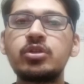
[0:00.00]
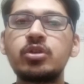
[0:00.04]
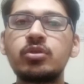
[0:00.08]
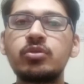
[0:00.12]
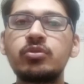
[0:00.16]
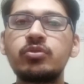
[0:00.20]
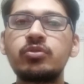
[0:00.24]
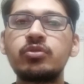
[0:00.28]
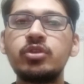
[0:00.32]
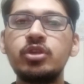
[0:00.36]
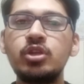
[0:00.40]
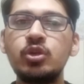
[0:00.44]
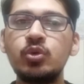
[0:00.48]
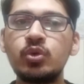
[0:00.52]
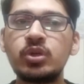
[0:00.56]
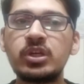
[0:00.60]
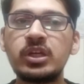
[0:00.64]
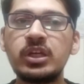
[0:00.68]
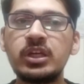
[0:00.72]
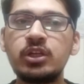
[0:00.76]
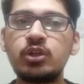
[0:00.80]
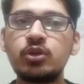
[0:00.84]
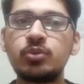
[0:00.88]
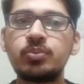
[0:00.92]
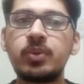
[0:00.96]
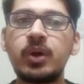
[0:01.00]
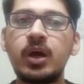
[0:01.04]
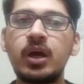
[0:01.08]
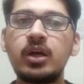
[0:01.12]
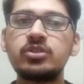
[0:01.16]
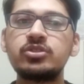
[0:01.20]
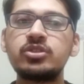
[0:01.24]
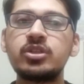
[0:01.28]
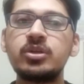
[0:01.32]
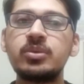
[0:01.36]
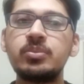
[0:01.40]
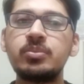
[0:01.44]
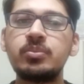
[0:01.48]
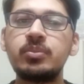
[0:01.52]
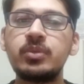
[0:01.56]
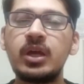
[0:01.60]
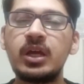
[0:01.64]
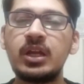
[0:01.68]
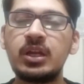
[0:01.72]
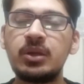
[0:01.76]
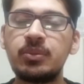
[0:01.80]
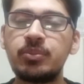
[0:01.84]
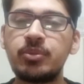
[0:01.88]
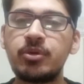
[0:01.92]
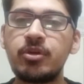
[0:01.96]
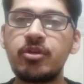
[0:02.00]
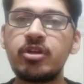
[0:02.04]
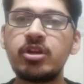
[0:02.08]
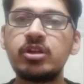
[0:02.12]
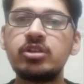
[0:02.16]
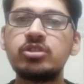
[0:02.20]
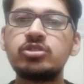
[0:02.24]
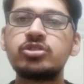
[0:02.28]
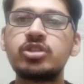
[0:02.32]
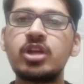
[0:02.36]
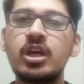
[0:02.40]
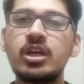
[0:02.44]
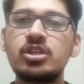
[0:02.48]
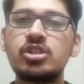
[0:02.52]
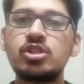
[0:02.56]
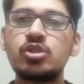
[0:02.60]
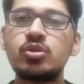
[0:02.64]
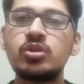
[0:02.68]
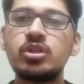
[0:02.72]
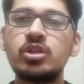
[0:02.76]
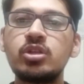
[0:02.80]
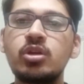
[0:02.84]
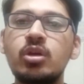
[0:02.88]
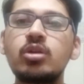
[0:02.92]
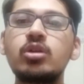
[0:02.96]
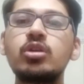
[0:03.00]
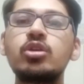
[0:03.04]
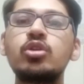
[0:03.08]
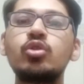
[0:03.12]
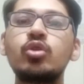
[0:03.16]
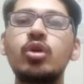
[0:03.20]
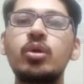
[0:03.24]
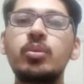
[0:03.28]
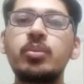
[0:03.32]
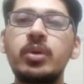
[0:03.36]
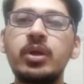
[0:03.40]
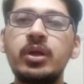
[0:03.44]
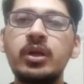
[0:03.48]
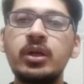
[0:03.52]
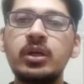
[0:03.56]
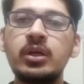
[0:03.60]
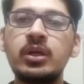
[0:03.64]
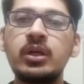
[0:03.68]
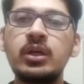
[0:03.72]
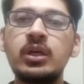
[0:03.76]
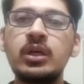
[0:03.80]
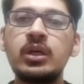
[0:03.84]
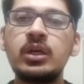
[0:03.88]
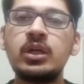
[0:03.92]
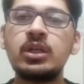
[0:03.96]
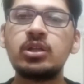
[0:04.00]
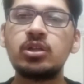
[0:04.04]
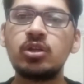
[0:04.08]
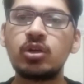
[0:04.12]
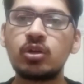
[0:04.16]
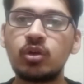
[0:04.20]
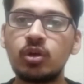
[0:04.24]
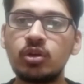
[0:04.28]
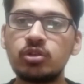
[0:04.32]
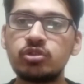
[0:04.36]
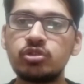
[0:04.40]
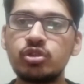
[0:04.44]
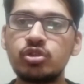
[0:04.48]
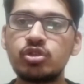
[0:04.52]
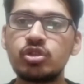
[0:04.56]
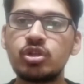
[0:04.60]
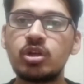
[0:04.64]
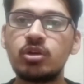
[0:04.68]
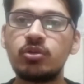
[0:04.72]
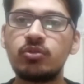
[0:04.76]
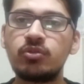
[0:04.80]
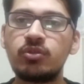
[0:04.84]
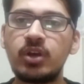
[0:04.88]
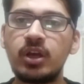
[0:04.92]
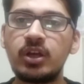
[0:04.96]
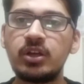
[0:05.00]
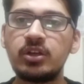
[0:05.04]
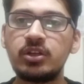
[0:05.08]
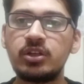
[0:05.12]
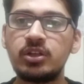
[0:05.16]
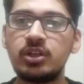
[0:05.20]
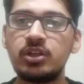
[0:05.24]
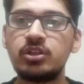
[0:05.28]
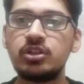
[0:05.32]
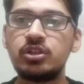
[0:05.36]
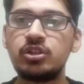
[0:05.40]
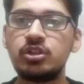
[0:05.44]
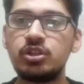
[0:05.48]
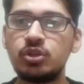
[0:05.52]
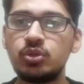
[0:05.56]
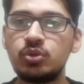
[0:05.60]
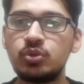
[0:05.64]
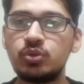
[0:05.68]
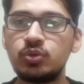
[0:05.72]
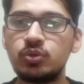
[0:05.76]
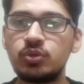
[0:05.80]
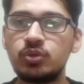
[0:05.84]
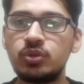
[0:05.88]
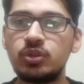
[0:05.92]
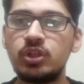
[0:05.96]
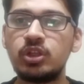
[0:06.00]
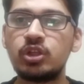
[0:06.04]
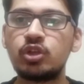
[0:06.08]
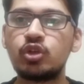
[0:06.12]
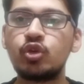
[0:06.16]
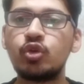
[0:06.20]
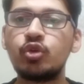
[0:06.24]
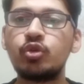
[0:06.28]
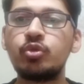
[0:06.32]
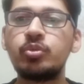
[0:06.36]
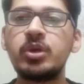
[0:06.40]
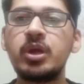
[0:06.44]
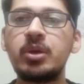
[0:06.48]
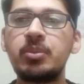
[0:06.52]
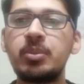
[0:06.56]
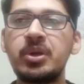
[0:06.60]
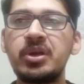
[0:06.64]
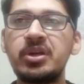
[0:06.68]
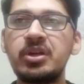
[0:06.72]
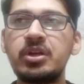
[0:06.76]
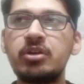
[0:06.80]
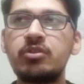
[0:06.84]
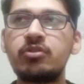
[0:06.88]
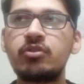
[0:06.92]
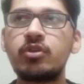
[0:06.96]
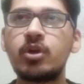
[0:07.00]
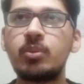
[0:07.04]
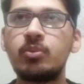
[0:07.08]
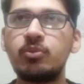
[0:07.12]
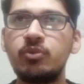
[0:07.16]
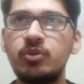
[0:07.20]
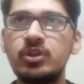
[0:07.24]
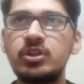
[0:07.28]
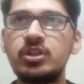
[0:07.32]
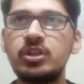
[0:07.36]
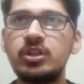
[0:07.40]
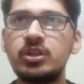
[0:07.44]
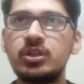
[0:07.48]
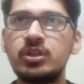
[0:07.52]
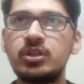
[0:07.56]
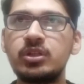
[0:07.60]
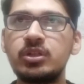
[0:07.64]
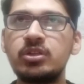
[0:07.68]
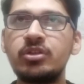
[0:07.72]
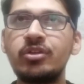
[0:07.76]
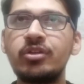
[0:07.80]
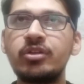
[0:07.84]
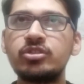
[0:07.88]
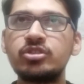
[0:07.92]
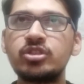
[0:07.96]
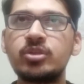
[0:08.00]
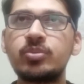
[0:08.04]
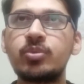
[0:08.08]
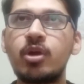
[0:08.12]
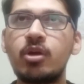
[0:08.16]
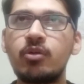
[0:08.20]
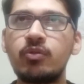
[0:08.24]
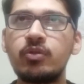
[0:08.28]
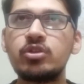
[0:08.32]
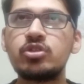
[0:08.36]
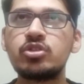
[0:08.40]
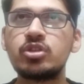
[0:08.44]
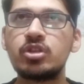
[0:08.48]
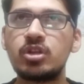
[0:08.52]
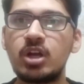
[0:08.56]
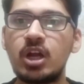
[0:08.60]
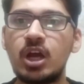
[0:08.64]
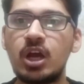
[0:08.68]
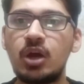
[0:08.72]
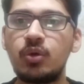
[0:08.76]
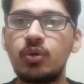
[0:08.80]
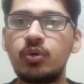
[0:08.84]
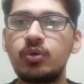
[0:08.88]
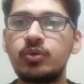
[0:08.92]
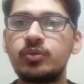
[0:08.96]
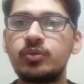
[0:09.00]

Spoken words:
of UK to pass an Imperial Statute in order to amend the Constitution of 1982. It could be amended from within. There is a provision now.